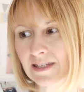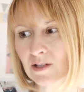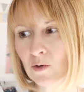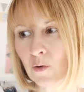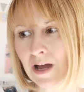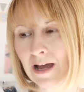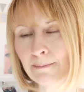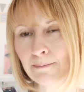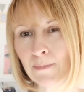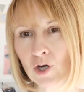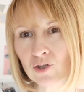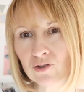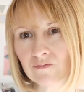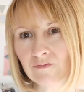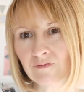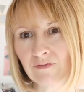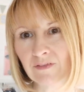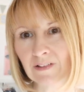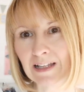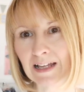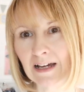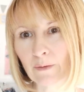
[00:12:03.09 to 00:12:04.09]
It's quite a
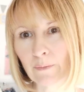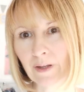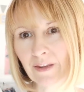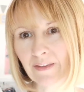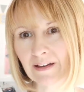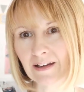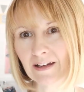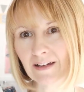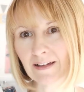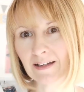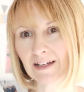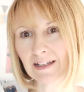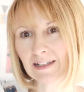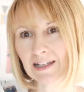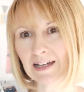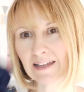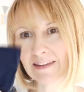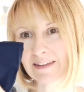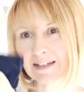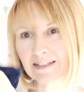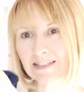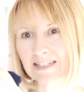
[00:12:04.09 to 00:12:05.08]
modern flower, that. I
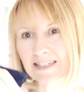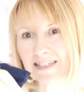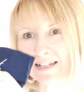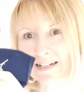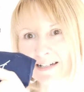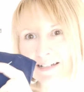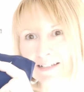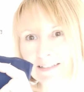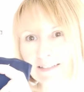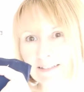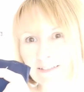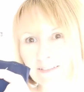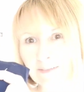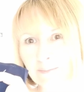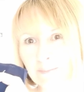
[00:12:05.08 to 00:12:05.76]
like that design.